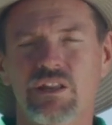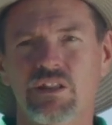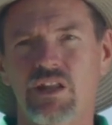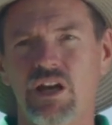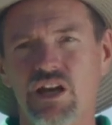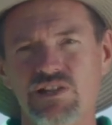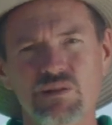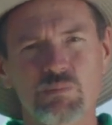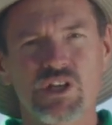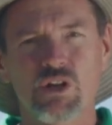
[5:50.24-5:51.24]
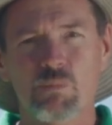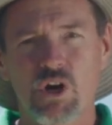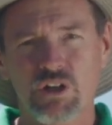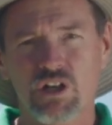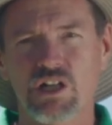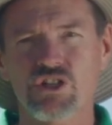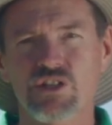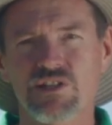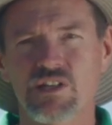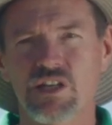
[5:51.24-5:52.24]
There are simply no
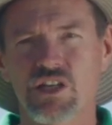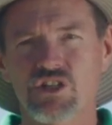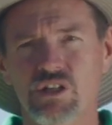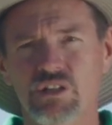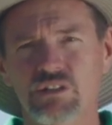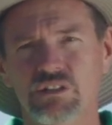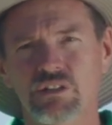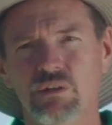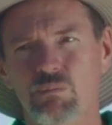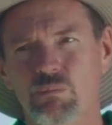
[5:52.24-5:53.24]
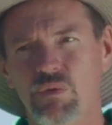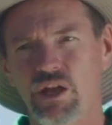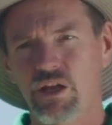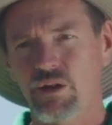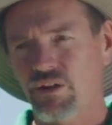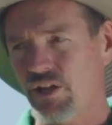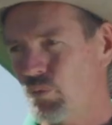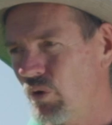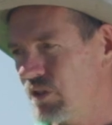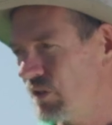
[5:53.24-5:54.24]
monocultures in nature.
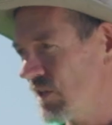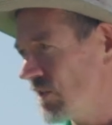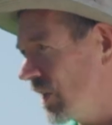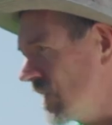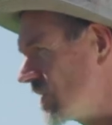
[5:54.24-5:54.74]
As you can